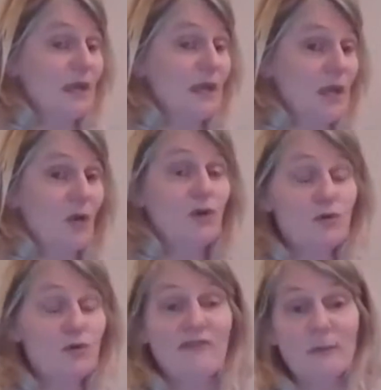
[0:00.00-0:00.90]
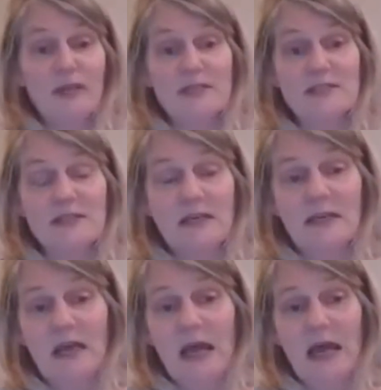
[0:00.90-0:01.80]
local government,
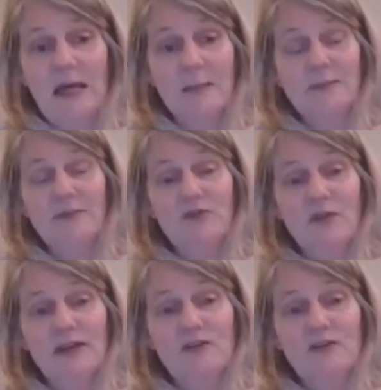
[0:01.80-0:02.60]
right